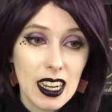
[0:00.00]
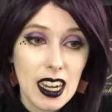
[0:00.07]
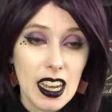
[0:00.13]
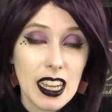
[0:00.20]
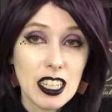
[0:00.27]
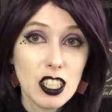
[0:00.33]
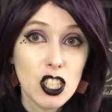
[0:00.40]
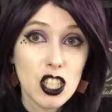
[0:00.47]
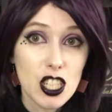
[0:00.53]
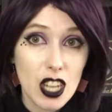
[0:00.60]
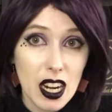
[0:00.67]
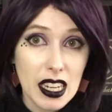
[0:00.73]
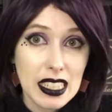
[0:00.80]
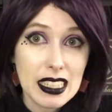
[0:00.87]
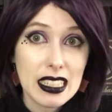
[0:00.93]
a
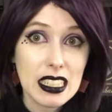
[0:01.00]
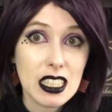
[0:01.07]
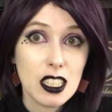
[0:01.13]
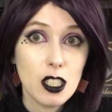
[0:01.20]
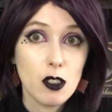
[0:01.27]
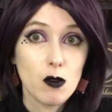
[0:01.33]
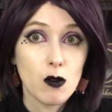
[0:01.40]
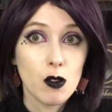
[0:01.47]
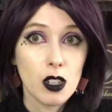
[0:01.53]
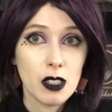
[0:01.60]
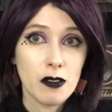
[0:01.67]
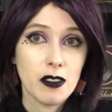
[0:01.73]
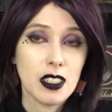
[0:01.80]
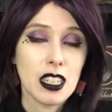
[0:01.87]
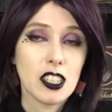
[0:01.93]
giant
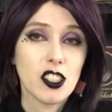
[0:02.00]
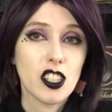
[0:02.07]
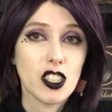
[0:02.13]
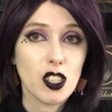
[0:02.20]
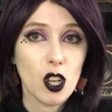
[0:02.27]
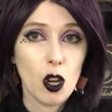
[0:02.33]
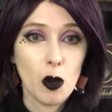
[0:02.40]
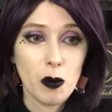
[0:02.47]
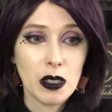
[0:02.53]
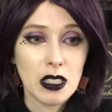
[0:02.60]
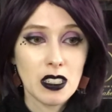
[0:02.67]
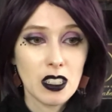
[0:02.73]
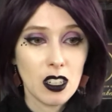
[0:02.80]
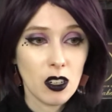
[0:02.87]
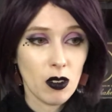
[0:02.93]
rift has just
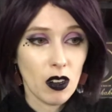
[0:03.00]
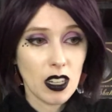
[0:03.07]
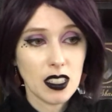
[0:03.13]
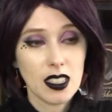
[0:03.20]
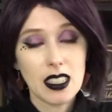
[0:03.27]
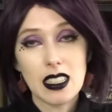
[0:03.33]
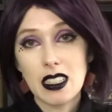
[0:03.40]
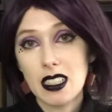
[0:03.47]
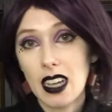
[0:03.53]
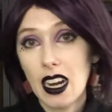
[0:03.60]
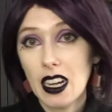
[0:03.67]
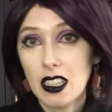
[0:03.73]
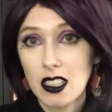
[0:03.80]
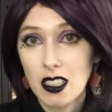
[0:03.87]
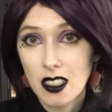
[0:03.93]
opened across the
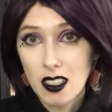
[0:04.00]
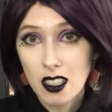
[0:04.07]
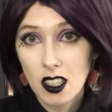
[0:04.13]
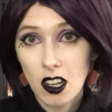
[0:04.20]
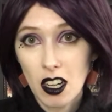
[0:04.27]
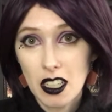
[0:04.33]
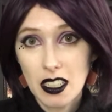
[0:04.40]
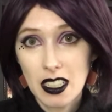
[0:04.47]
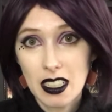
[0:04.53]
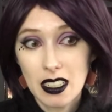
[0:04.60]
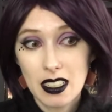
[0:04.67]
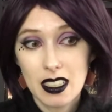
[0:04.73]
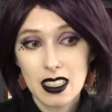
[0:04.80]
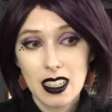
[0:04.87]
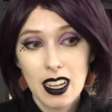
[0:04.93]
entire
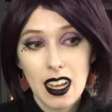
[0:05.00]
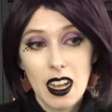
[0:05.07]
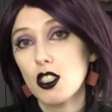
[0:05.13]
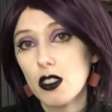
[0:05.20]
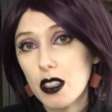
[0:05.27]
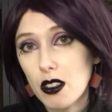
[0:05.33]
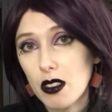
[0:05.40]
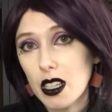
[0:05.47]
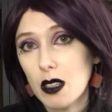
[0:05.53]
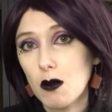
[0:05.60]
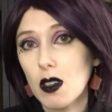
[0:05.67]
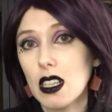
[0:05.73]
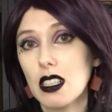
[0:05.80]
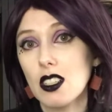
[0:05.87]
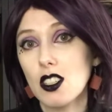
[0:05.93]
continent, triggering
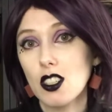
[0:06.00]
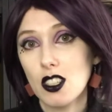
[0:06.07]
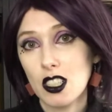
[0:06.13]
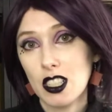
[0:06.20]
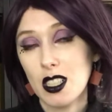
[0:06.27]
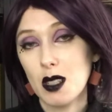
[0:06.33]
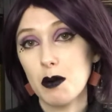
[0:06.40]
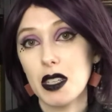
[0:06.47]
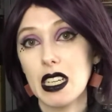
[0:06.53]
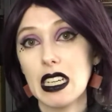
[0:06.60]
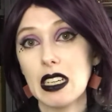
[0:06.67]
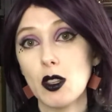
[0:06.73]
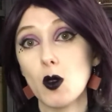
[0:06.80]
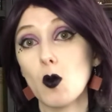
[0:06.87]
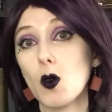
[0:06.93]
what looks to
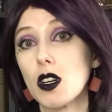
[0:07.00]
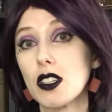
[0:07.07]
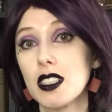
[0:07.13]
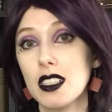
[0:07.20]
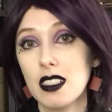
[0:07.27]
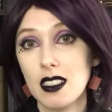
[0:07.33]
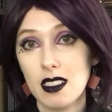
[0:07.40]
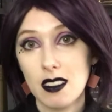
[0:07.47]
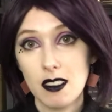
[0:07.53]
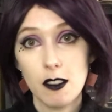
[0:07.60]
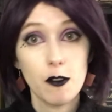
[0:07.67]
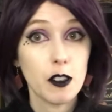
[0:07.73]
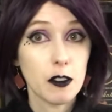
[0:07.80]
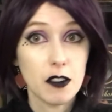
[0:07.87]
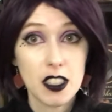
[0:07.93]
be the worst
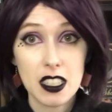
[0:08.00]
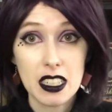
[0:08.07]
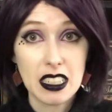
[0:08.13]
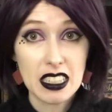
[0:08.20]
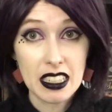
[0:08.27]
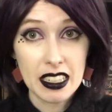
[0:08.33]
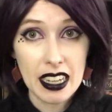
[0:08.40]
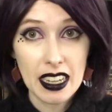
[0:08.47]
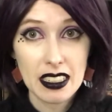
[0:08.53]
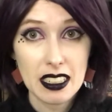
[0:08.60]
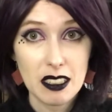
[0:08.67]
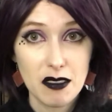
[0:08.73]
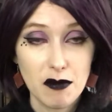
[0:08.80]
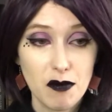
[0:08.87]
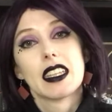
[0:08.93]
5th season yet.
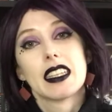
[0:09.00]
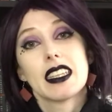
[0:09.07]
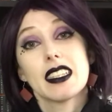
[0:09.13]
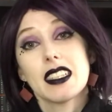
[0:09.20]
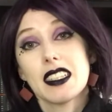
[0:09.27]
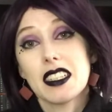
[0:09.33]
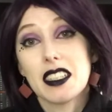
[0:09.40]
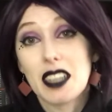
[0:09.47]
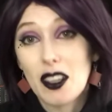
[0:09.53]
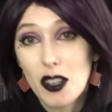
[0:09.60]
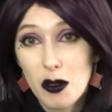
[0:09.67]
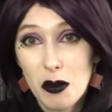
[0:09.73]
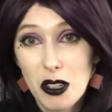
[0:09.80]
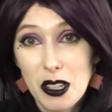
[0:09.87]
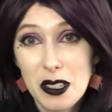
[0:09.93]
This is another
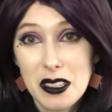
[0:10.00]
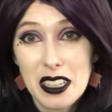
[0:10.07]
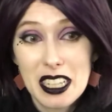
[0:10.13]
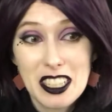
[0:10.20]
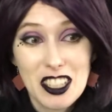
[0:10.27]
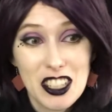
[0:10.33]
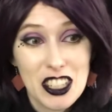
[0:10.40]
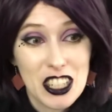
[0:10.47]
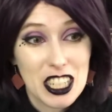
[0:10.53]
book that's